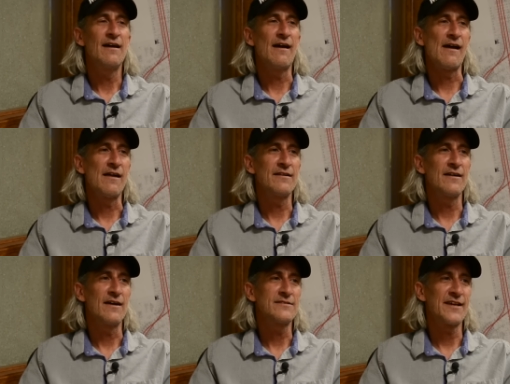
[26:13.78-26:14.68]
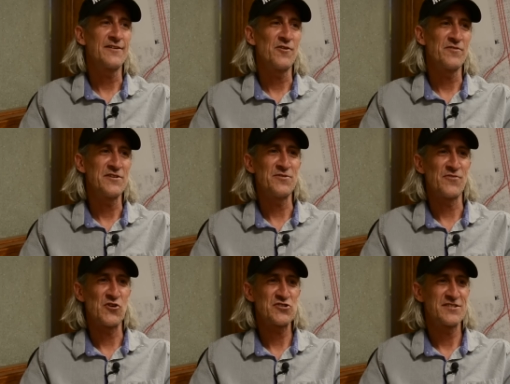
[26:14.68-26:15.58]
and uh, taking over the
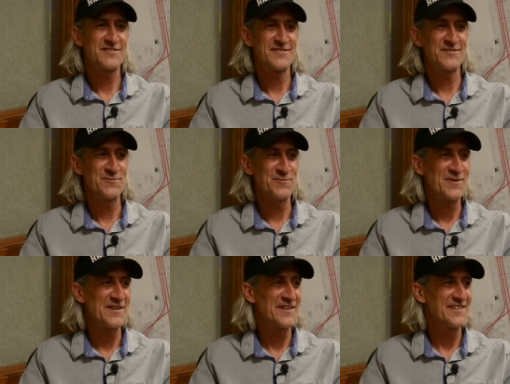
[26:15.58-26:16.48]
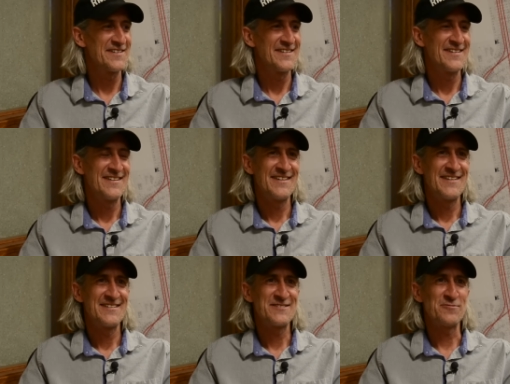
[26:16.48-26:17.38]
universe to, uh,
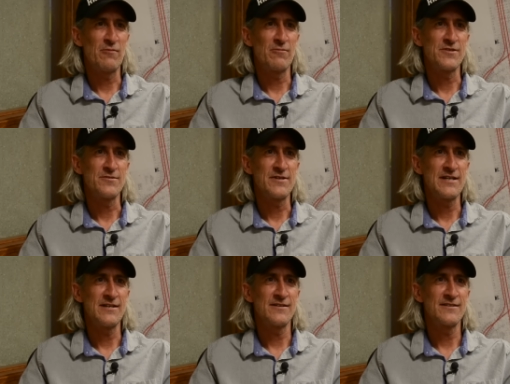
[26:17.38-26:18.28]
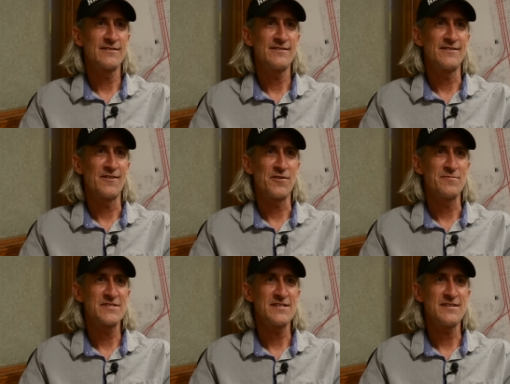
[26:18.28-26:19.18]
to what we're doing here at
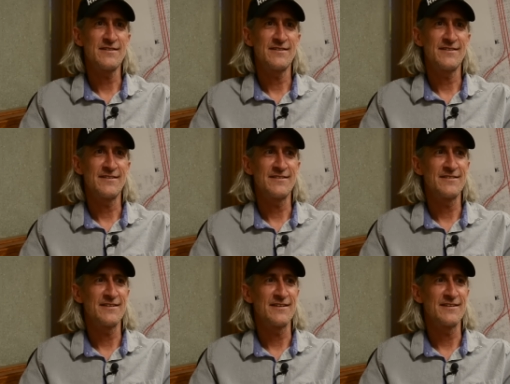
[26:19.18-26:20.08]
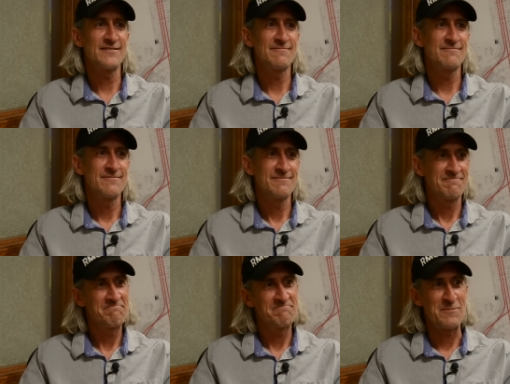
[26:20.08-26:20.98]
RMC. And, uh,
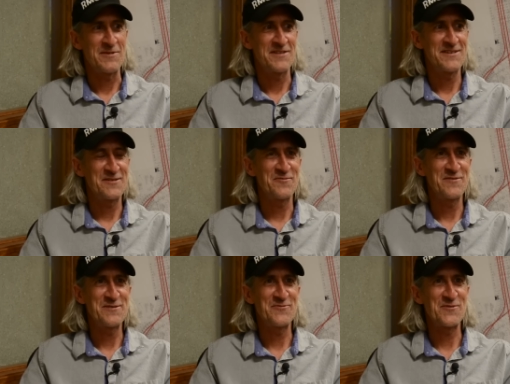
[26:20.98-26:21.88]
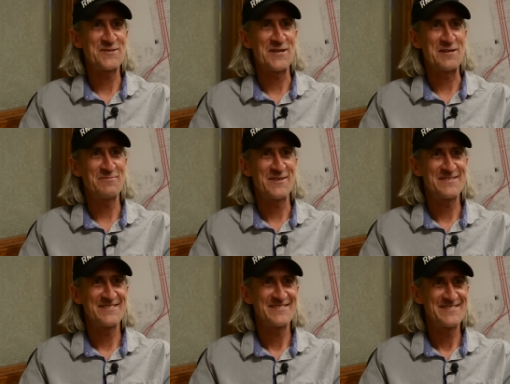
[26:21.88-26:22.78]
maybe not taking over the universe yet,
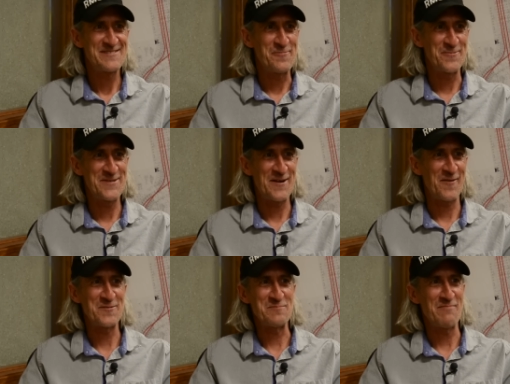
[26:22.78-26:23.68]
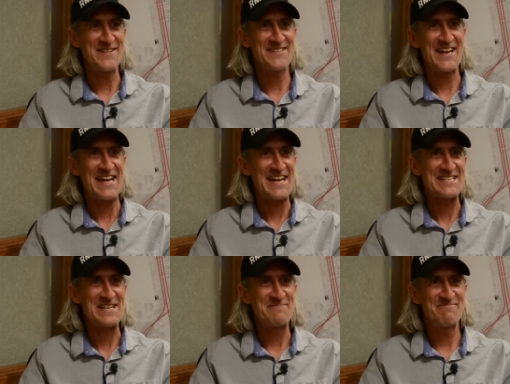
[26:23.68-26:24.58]
but we'll take our little bites at it at
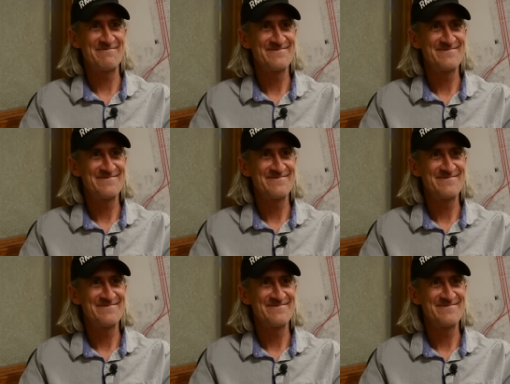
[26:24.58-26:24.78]
a time.